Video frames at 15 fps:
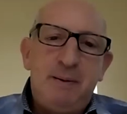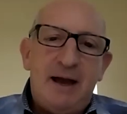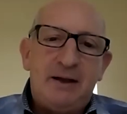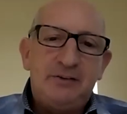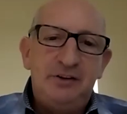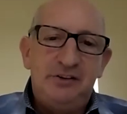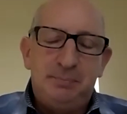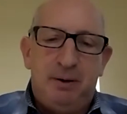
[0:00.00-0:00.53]
back
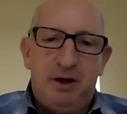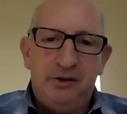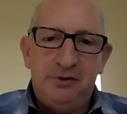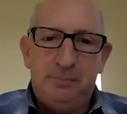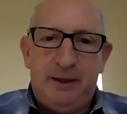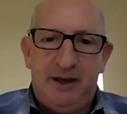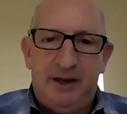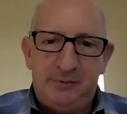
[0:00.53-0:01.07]
to this pulse
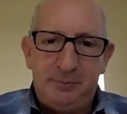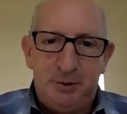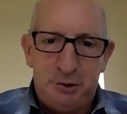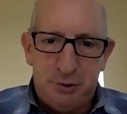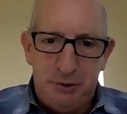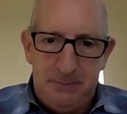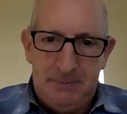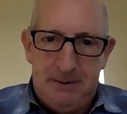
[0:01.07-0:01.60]
plasma
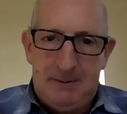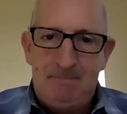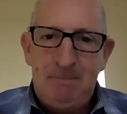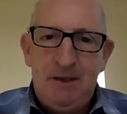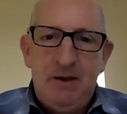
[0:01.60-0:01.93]
treatment.